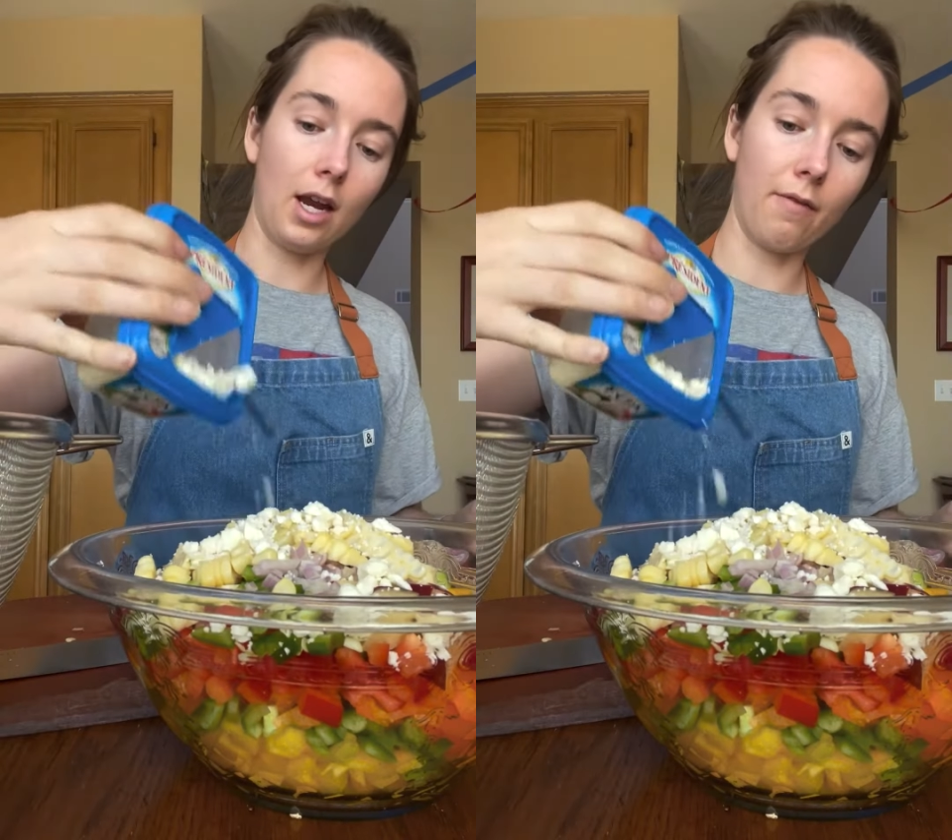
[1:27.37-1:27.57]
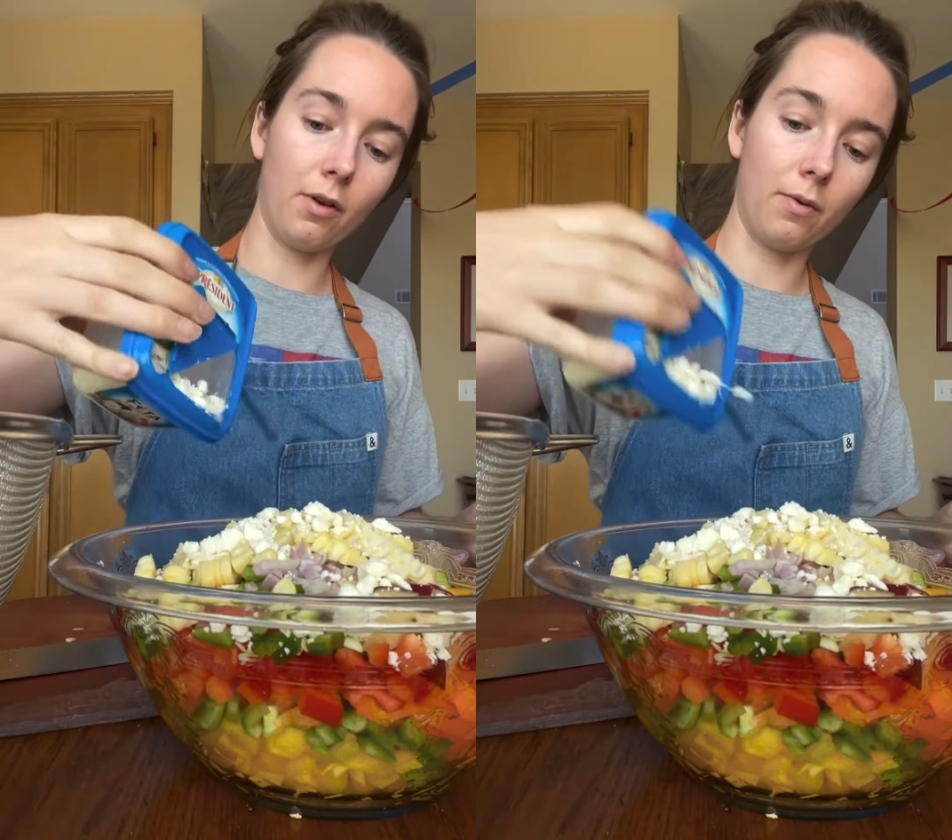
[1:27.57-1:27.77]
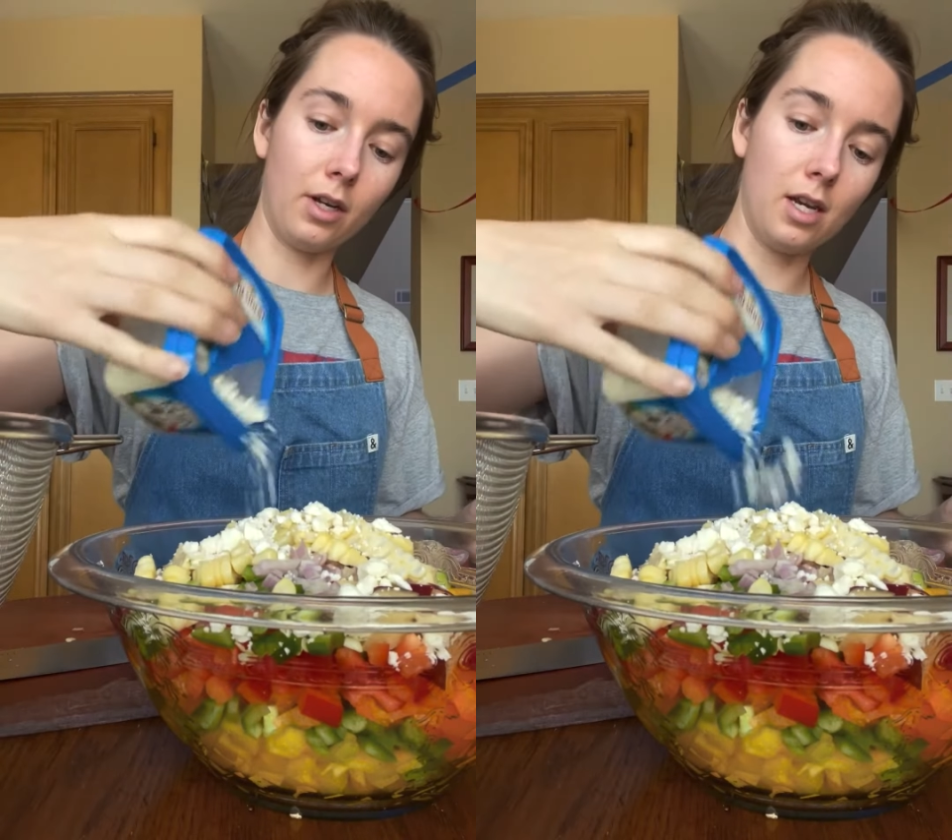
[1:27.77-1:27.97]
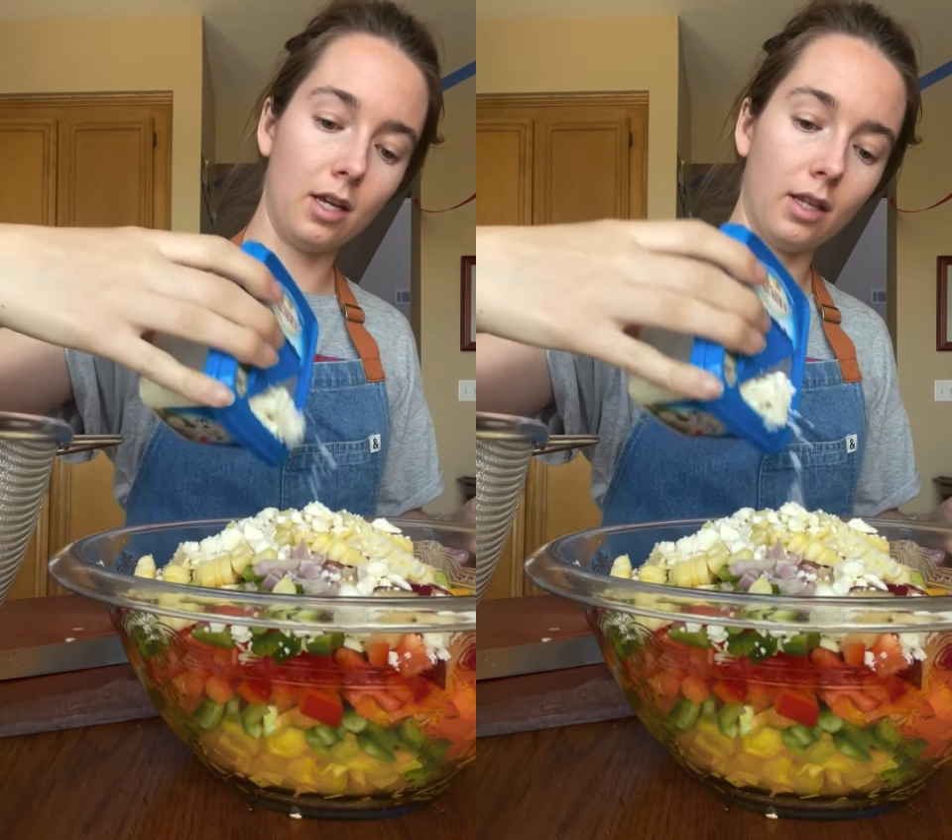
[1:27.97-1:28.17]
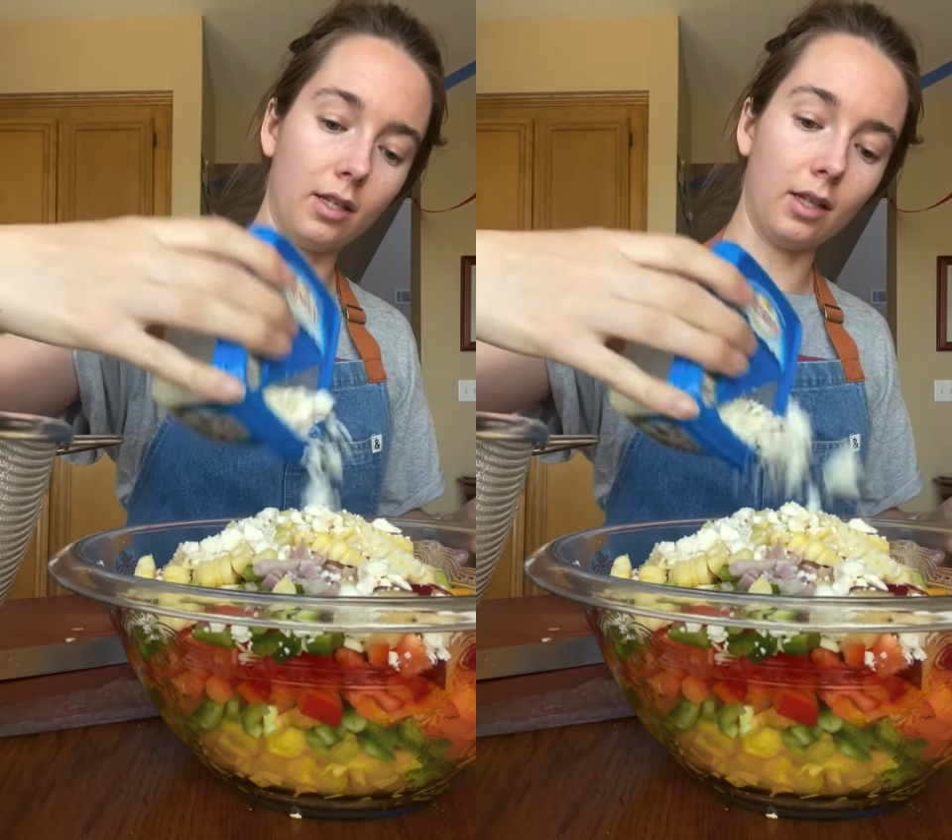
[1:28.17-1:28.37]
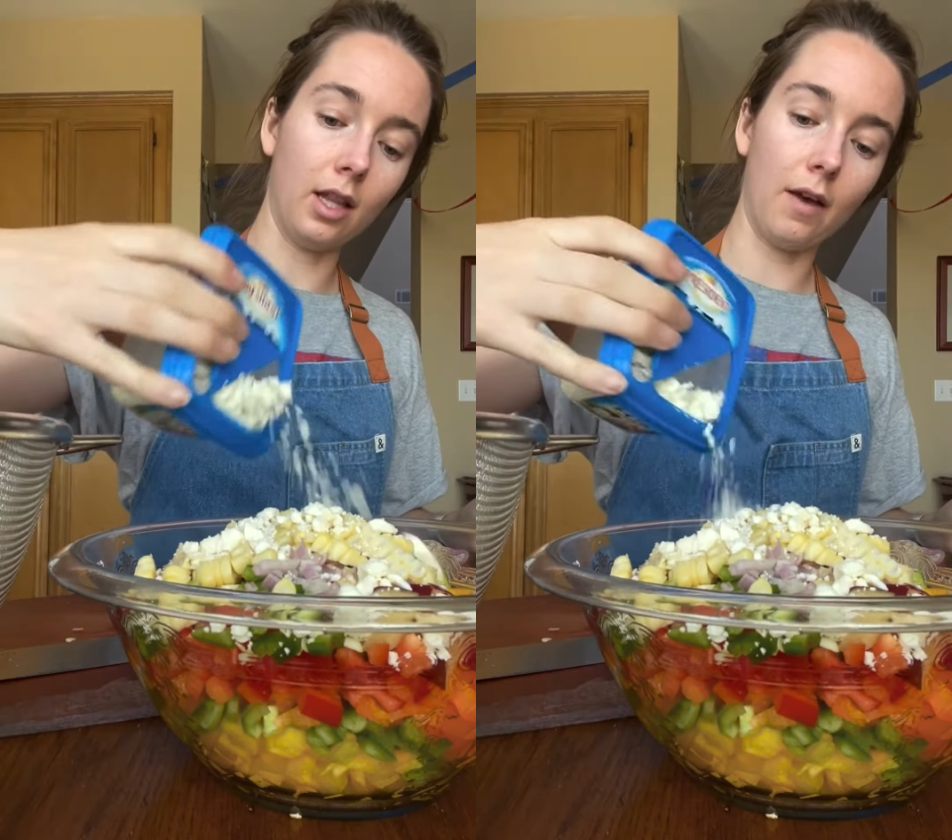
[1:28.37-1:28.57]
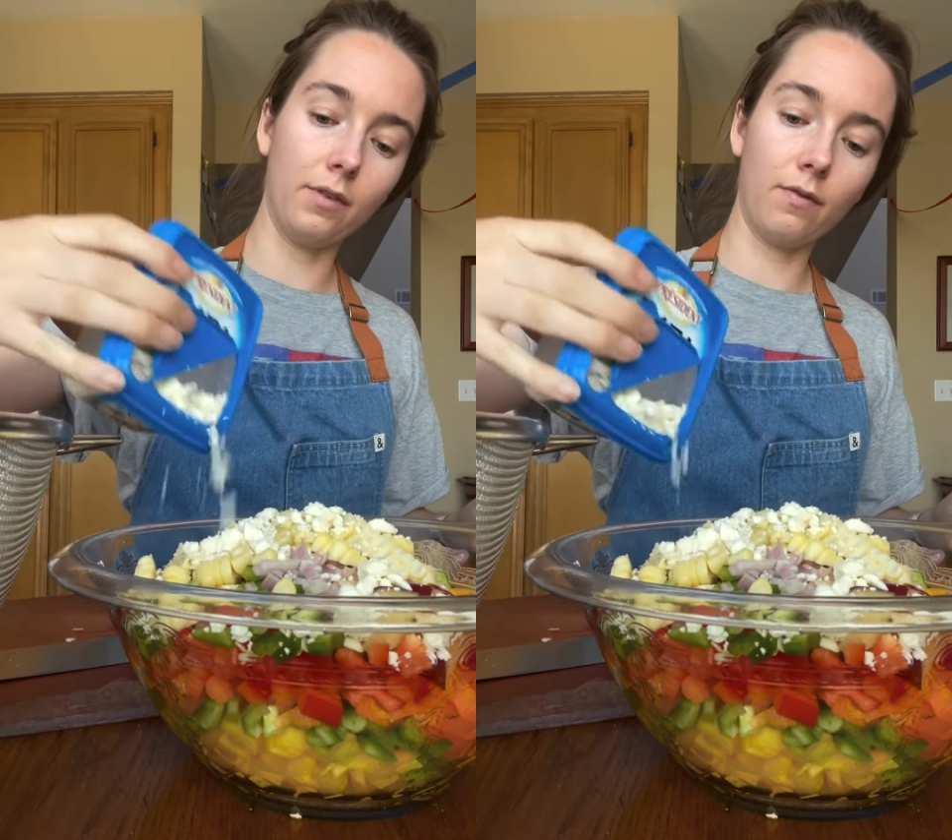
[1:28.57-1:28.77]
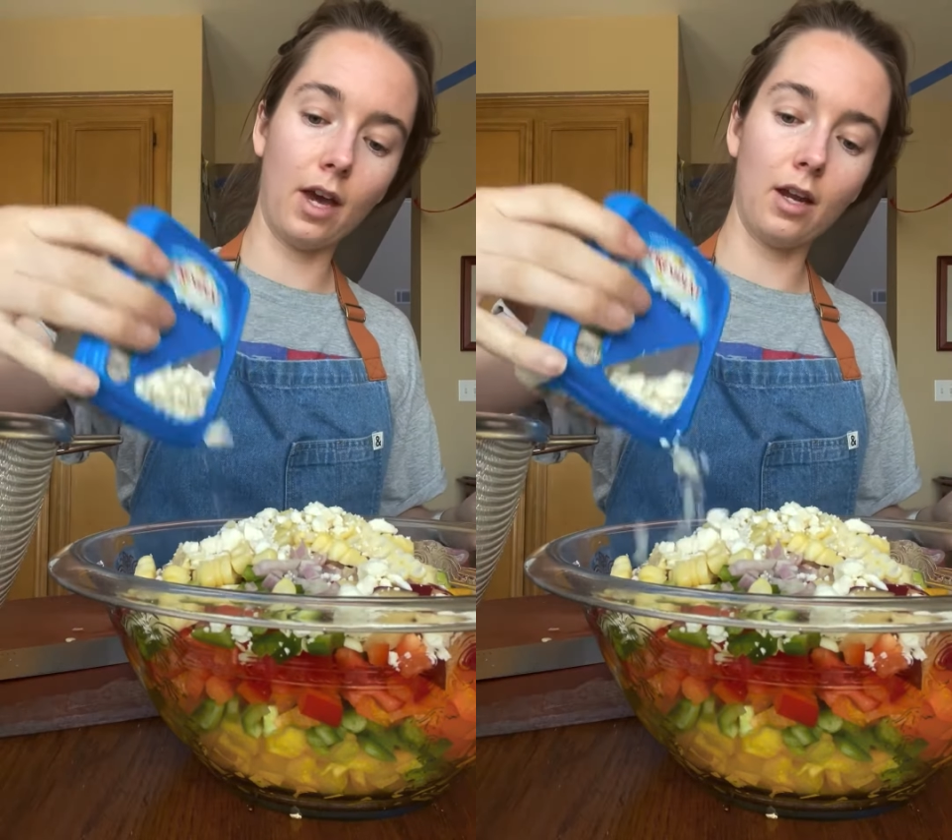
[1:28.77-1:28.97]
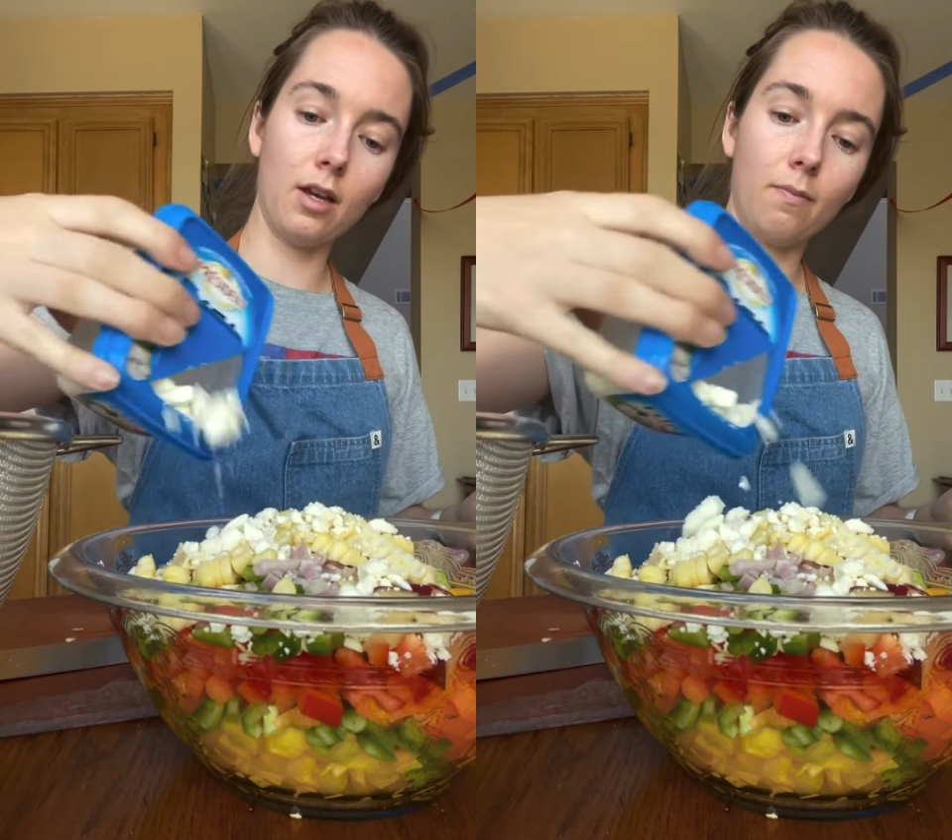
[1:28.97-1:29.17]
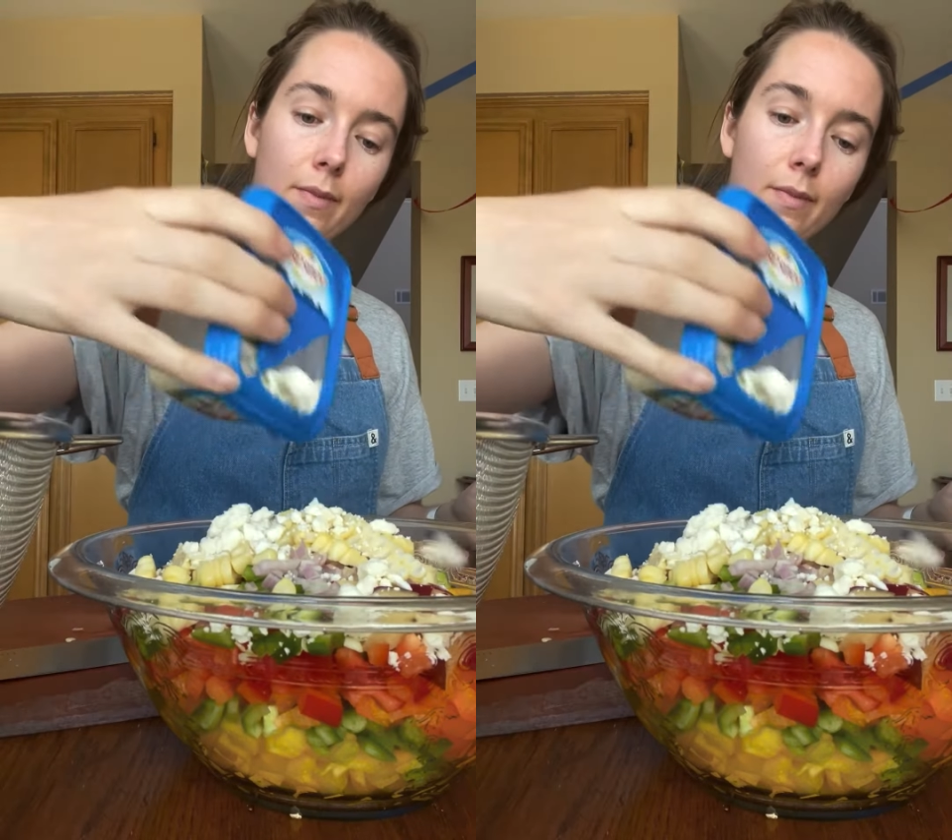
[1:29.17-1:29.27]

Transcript: everyone eating this loves feta,